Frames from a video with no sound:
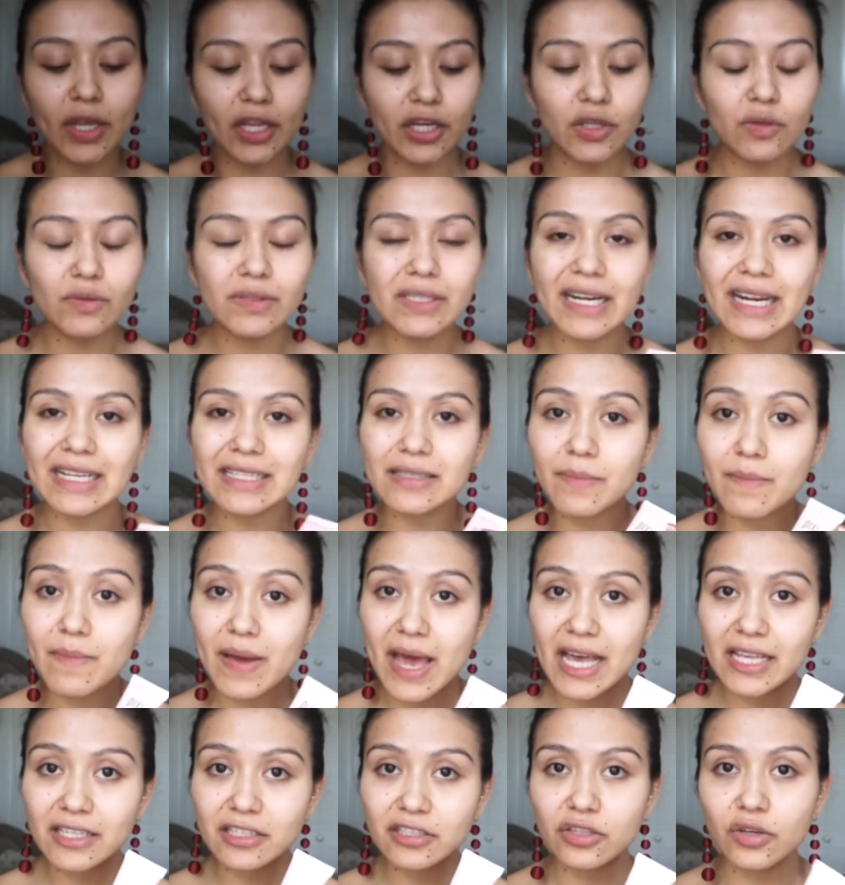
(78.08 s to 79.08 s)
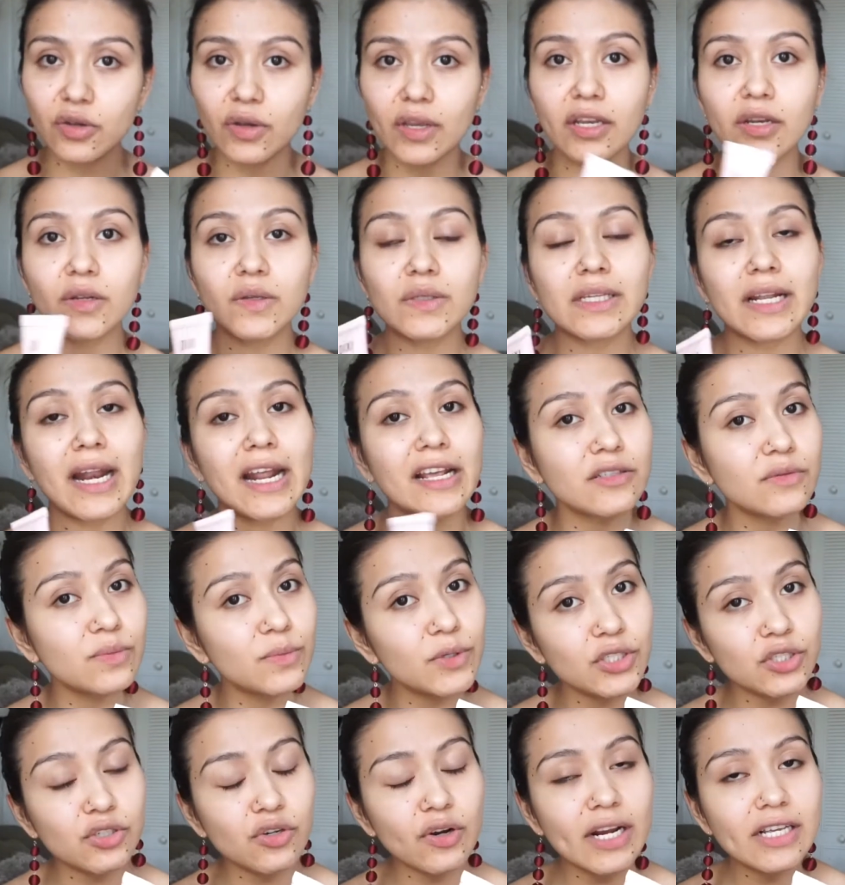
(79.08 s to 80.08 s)
can use it as a mask, you can use it
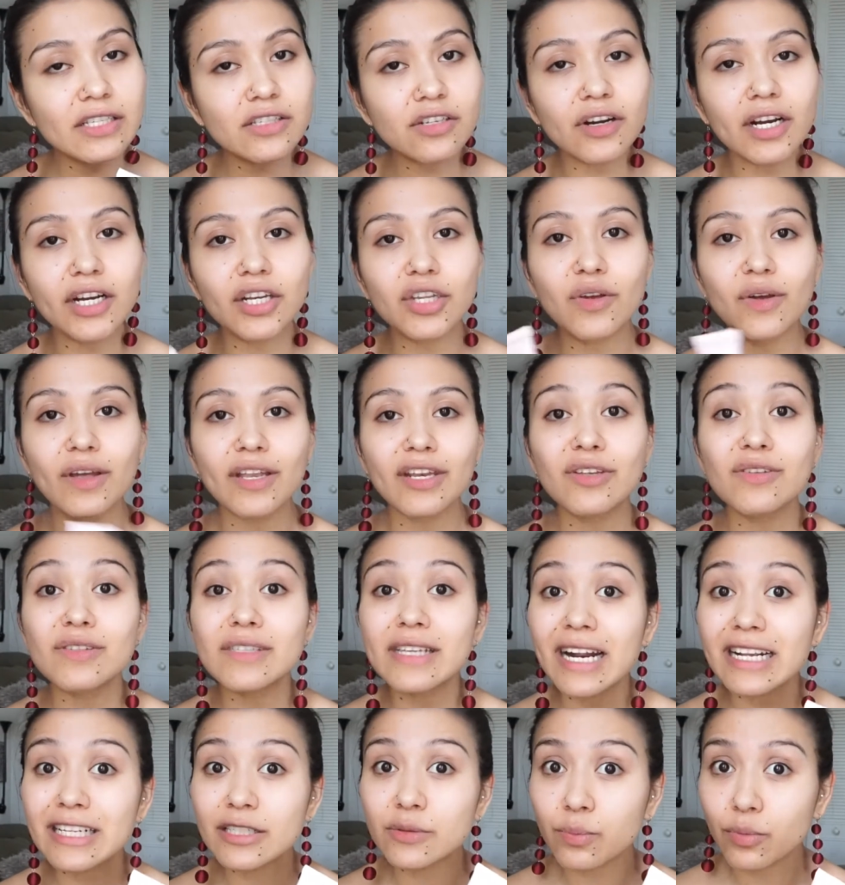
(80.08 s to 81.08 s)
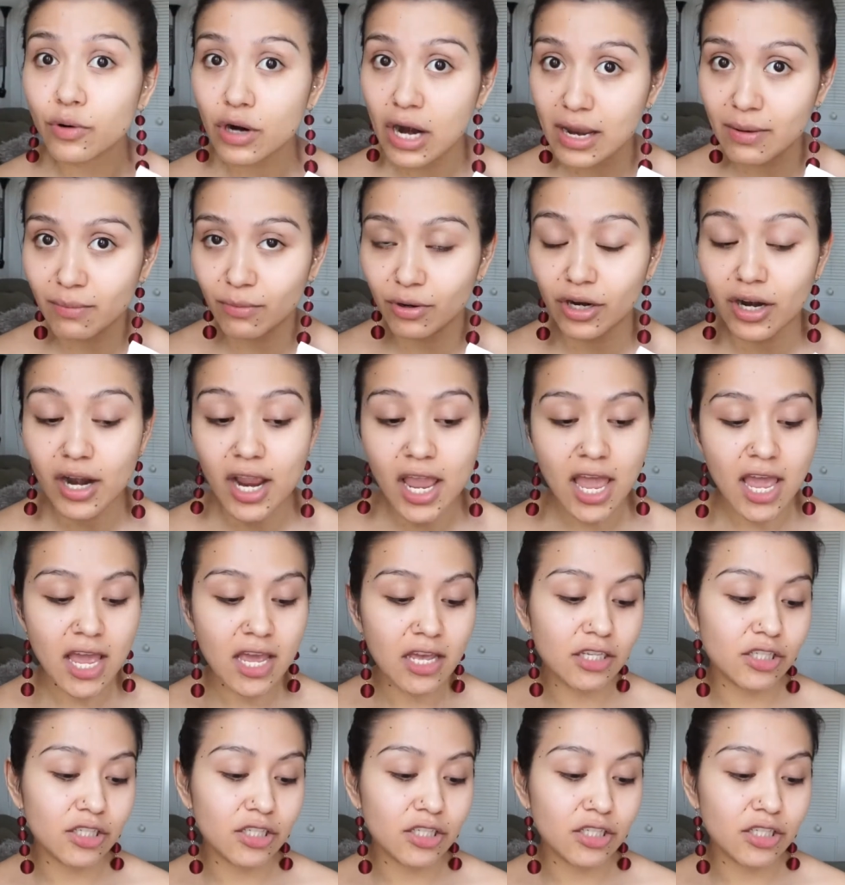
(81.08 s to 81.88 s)
as moisturizer, and you can use it as primer.